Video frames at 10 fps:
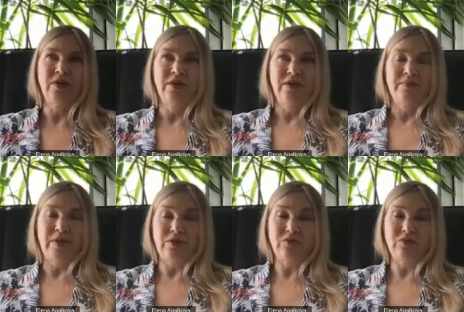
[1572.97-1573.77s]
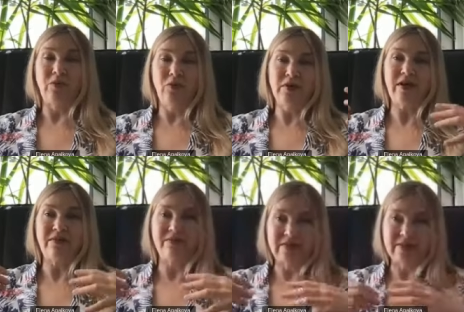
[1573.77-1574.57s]
because we all have
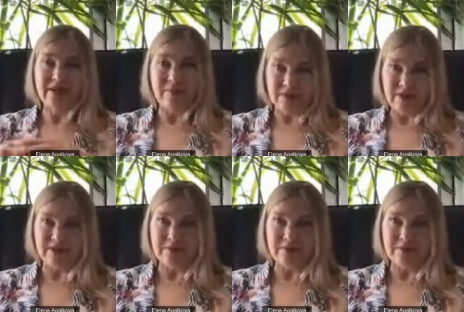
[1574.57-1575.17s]
that cybernetic